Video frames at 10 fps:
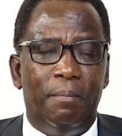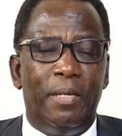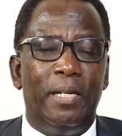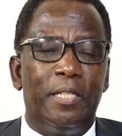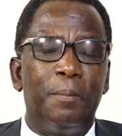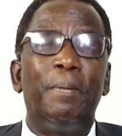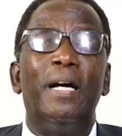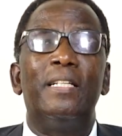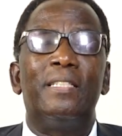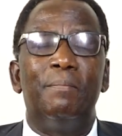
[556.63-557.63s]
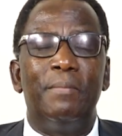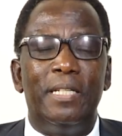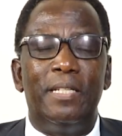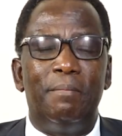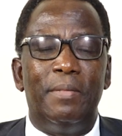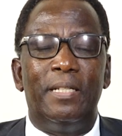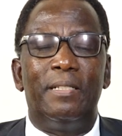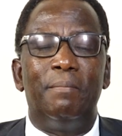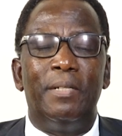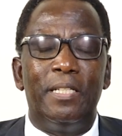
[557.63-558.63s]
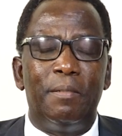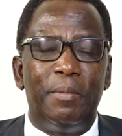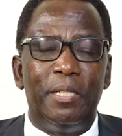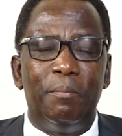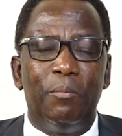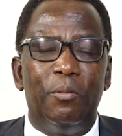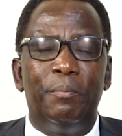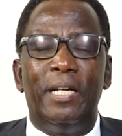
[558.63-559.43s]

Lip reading: May it pass me. May it be removed.